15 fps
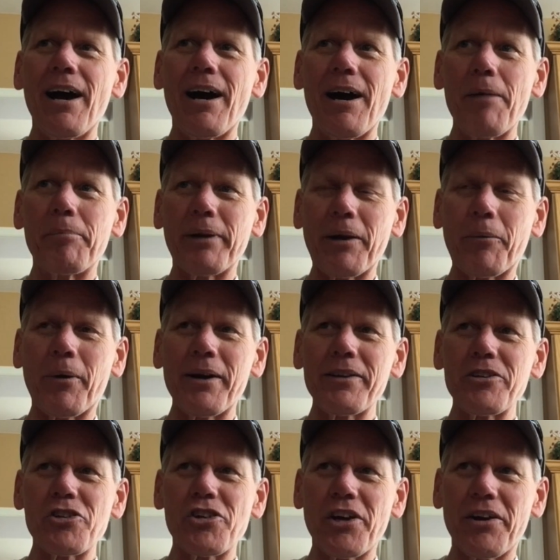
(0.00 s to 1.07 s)
uh, but I wanted
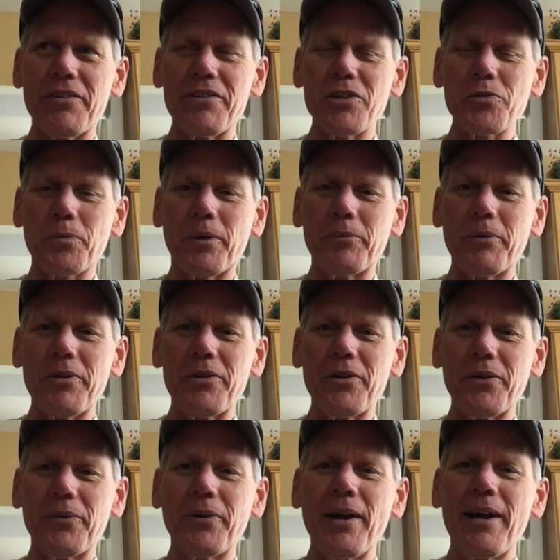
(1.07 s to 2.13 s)
to share this one with
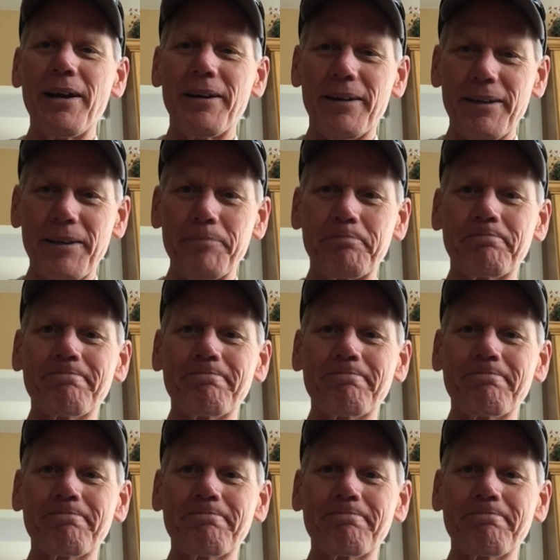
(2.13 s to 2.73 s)
you uh,